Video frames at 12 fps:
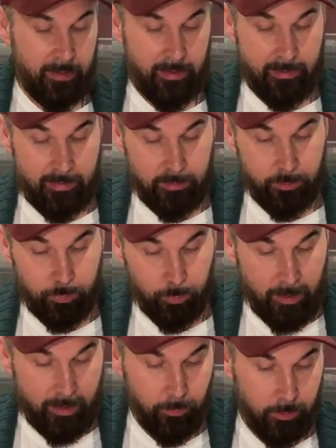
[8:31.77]
and the
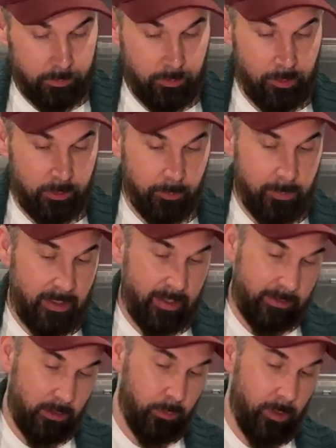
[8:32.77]
suede was going to be
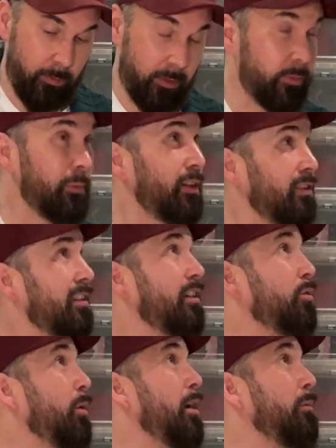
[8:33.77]
like the gray ones, because the
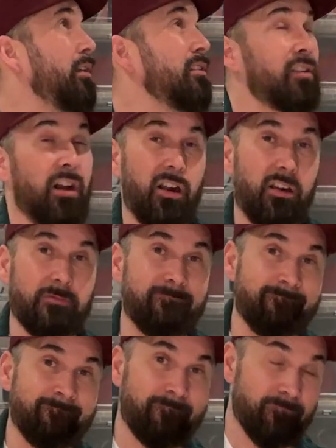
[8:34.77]
gray ones are
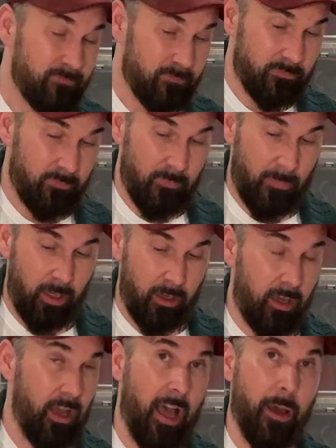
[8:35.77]

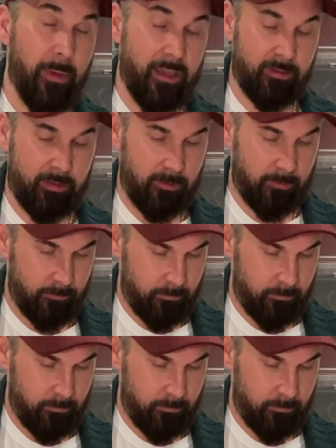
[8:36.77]
amazing.